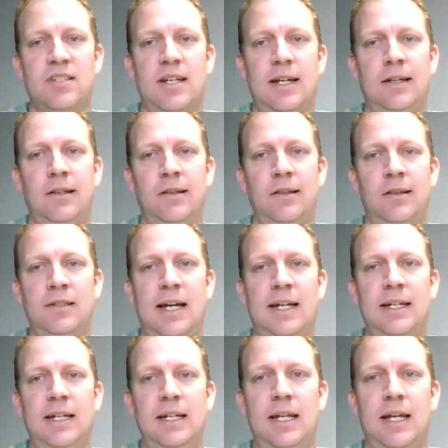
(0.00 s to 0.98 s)
kind of looked
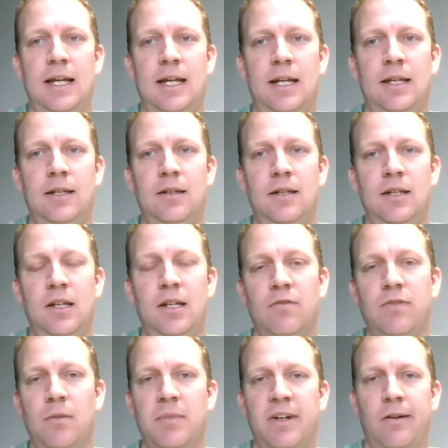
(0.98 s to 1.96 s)
at it, and
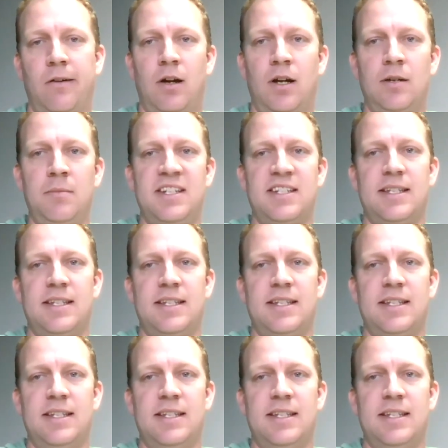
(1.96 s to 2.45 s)
from an agronomy